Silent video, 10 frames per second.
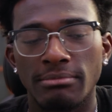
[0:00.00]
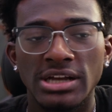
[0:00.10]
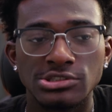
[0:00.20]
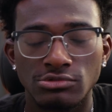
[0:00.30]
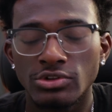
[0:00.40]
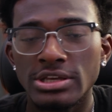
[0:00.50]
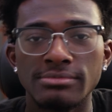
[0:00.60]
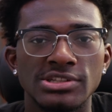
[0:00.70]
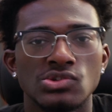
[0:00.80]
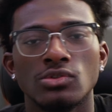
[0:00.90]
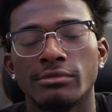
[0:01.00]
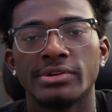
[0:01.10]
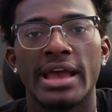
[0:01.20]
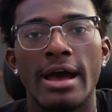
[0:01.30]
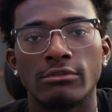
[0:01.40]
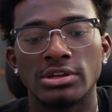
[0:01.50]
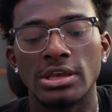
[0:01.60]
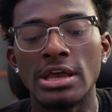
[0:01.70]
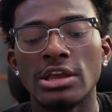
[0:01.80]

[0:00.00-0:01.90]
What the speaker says: my dream into a reality?